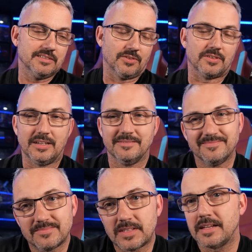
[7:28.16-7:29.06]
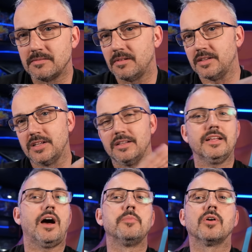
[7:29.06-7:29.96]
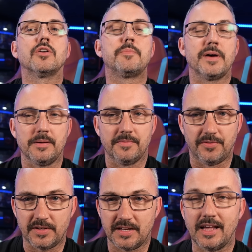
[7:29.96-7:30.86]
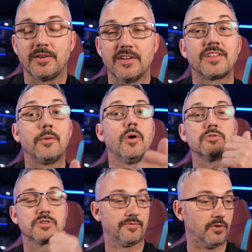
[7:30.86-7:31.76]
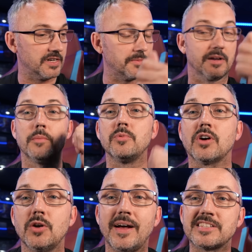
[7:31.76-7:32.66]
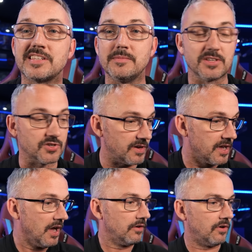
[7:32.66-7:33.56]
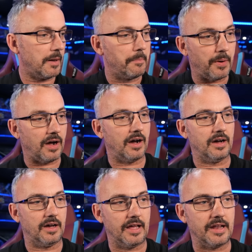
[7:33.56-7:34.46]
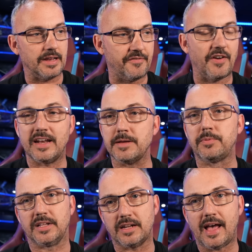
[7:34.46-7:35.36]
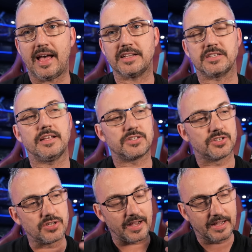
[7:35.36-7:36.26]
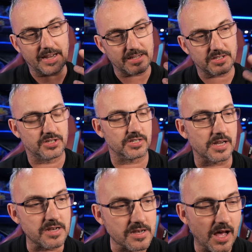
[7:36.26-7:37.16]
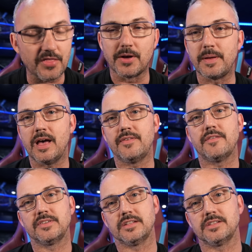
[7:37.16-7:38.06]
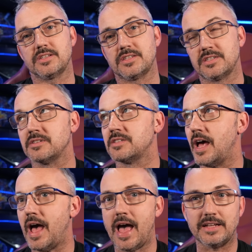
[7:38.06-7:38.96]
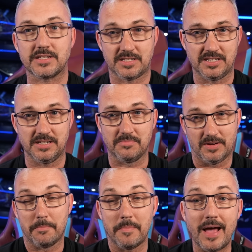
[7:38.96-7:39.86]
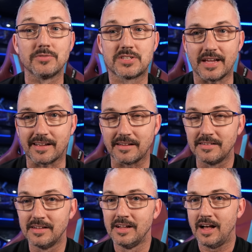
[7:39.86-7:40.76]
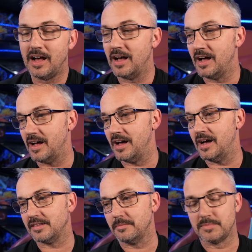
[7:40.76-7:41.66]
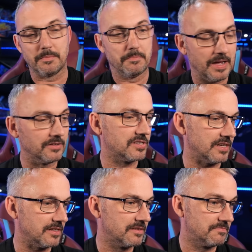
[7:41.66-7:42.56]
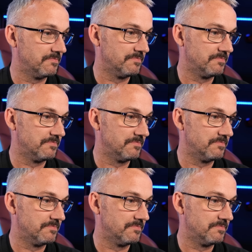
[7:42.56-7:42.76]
not, then you, I'm not going to repeat them for you now. You've done well to avoid them, and I'm not going to add to your misery. Right? But for anybody that has, it's again, it's just another bit of evidence to add to but a mounting, uh, the, the mounting